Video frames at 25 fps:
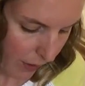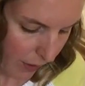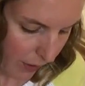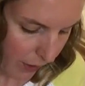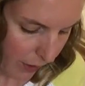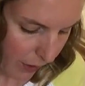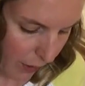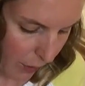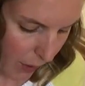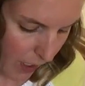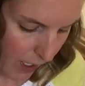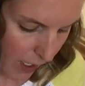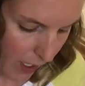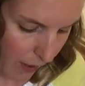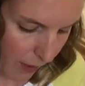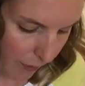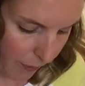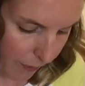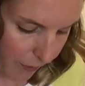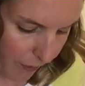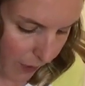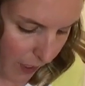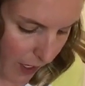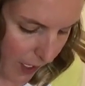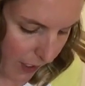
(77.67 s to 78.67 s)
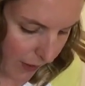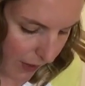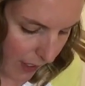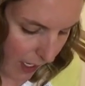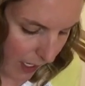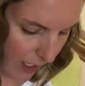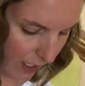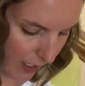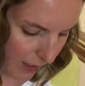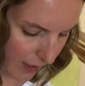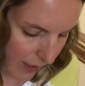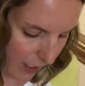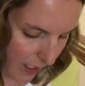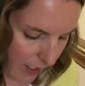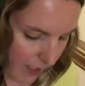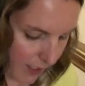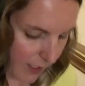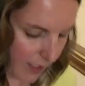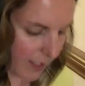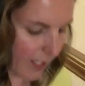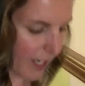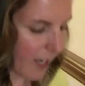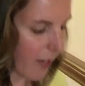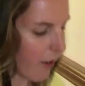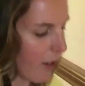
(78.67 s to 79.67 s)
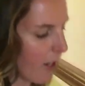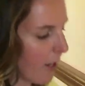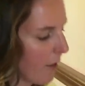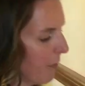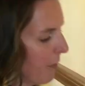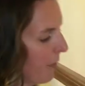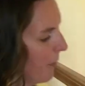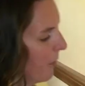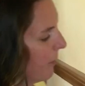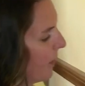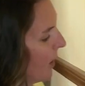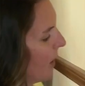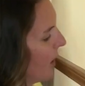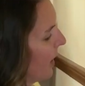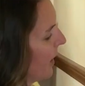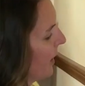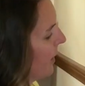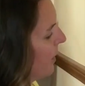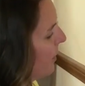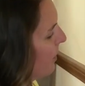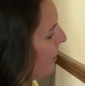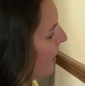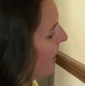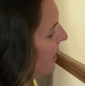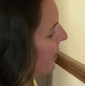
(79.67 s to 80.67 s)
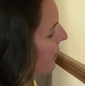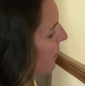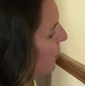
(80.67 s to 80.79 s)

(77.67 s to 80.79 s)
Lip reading: So a font that is a serif font, right?